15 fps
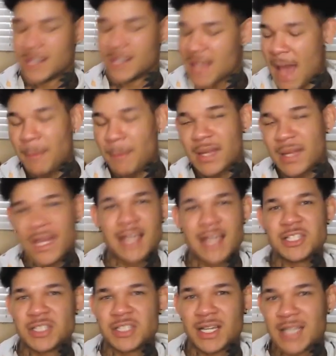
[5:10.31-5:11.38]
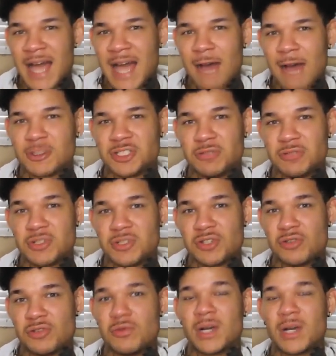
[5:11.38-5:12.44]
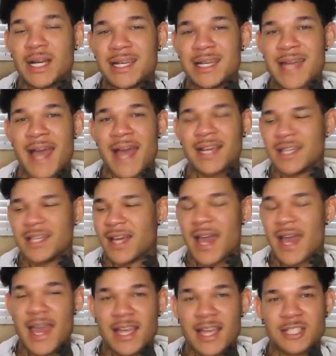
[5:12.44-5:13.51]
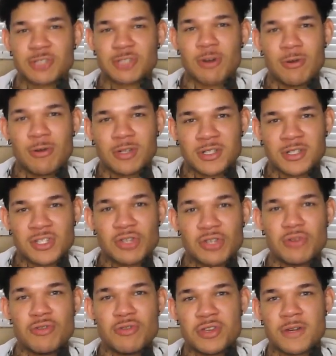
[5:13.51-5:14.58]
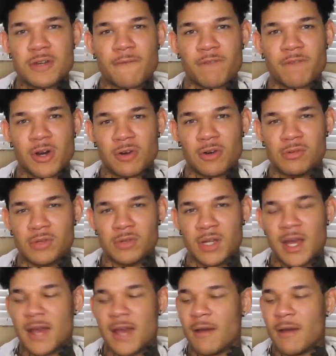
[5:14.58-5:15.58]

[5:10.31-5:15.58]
The application allows you to connect a controller to your phone